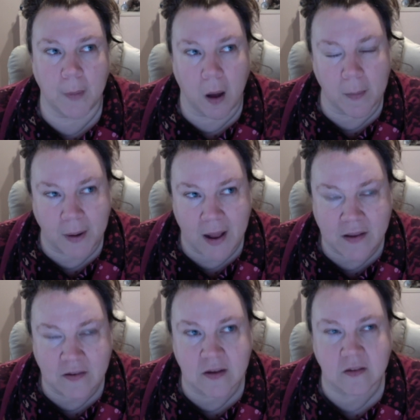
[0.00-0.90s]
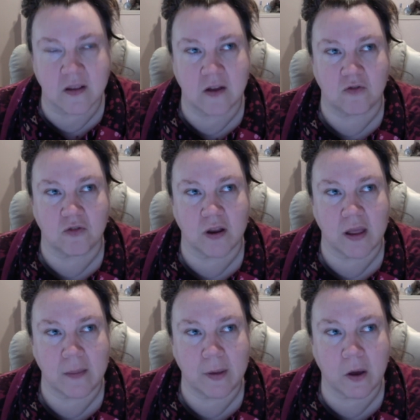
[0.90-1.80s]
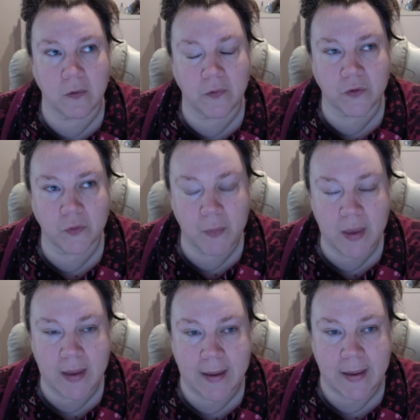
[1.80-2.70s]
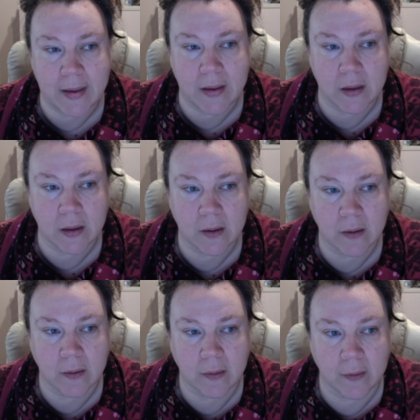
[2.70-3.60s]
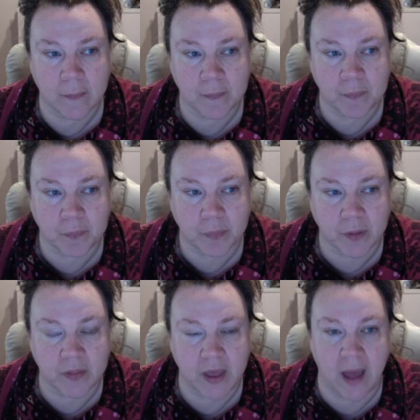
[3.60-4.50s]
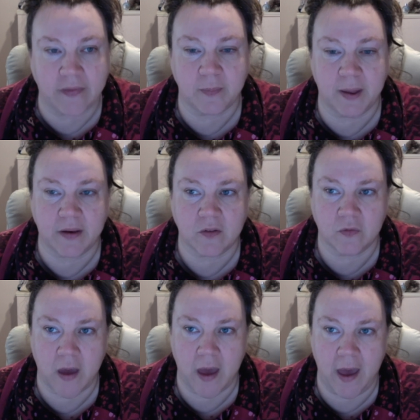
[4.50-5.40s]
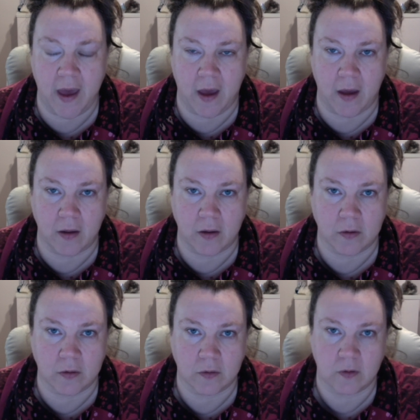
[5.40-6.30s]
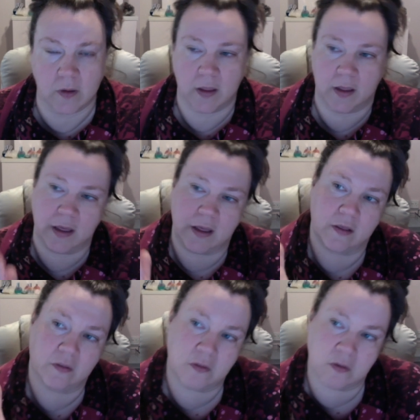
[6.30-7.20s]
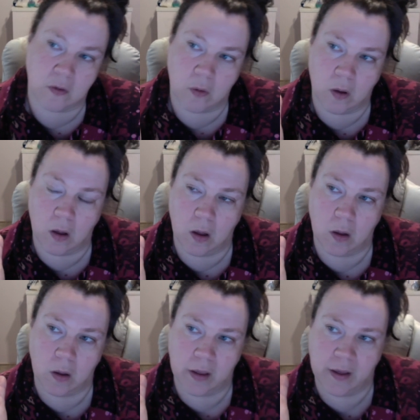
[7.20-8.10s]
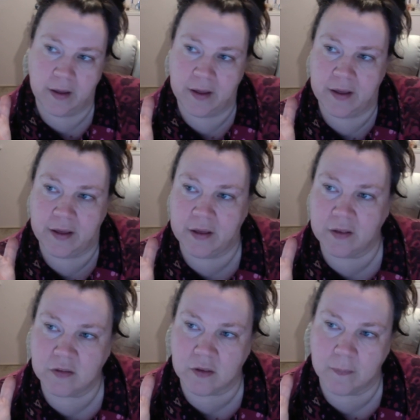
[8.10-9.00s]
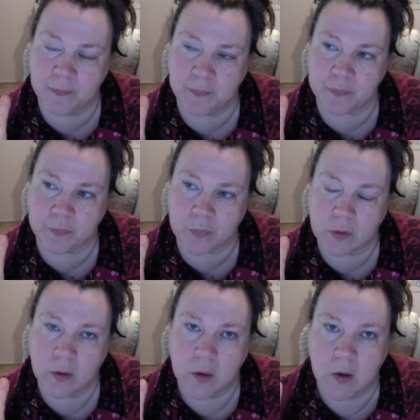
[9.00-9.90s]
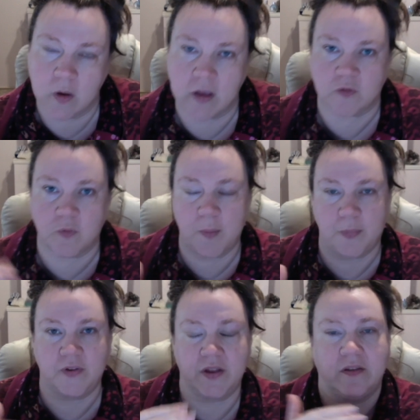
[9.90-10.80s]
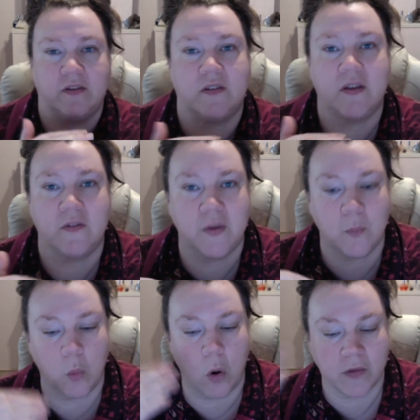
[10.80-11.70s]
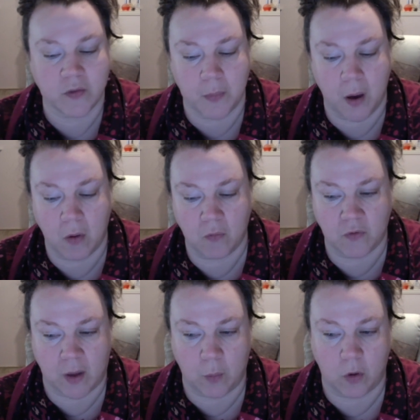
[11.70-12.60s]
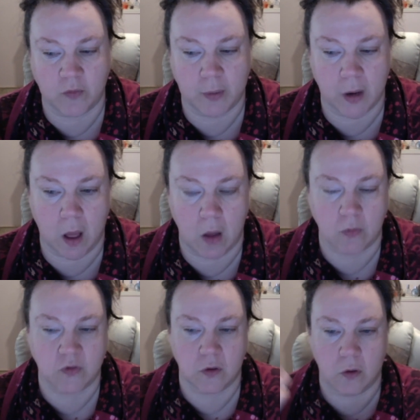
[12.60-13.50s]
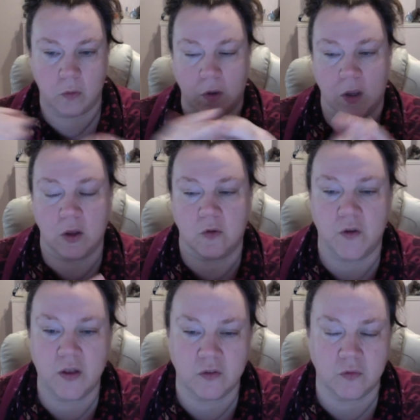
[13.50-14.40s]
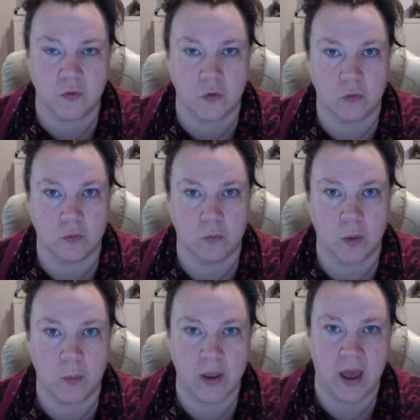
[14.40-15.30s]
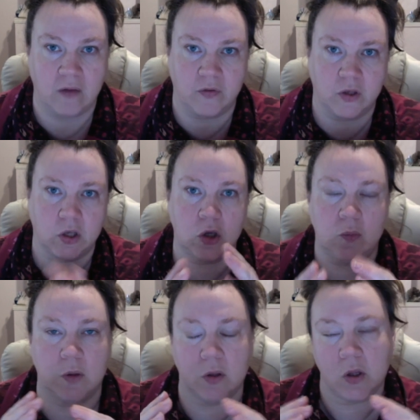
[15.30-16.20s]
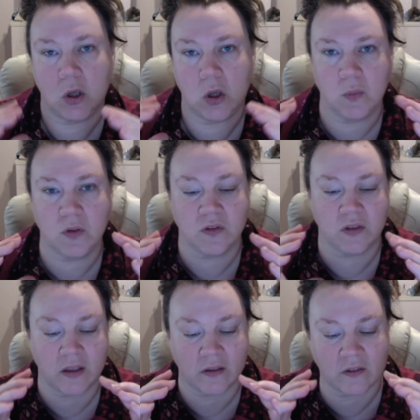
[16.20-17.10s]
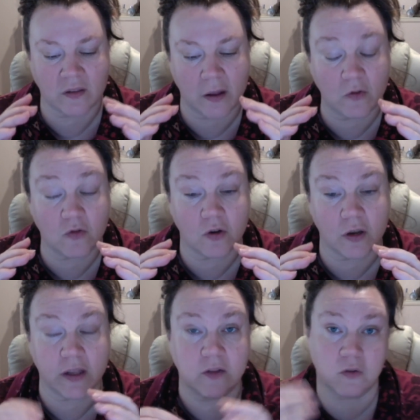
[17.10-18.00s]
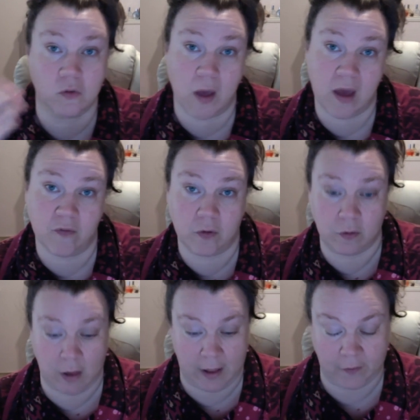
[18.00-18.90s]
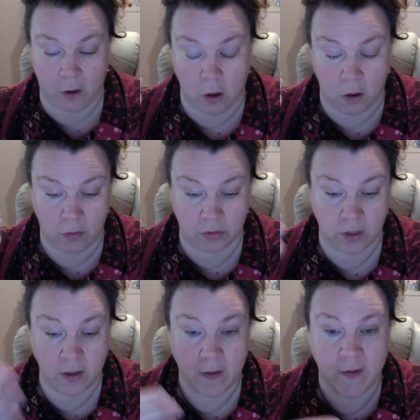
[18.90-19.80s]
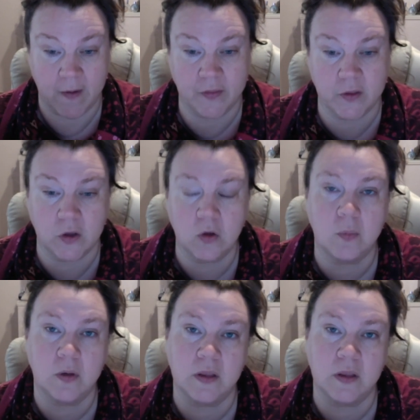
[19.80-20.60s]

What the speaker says: I placed it centrally because to me, the aspect of air is it's representative in what is above and what is below. So first of all, when we have a human, the human sits centrally to heaven and earth, and the human